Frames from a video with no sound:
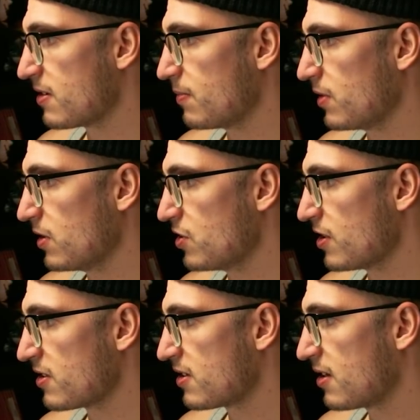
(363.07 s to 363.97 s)
simply. You
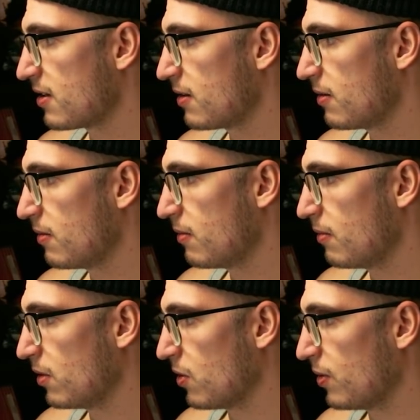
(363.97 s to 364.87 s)
just
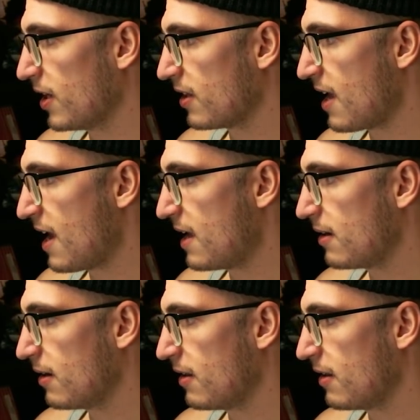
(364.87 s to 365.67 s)
go like that.